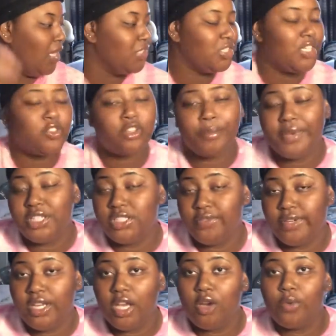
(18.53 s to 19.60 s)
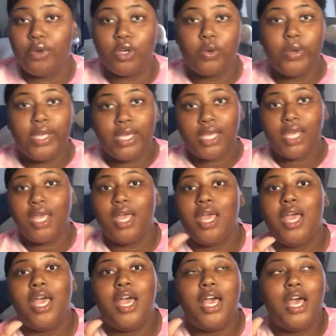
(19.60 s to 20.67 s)
just want to make this video real quick
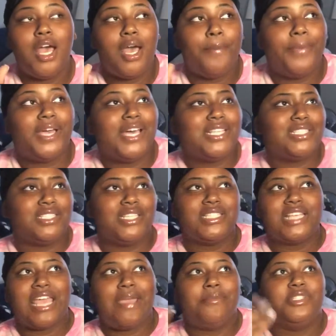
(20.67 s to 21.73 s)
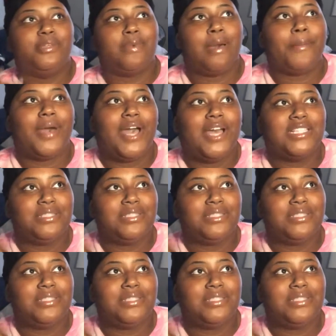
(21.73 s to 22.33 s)
because it just came to my mind.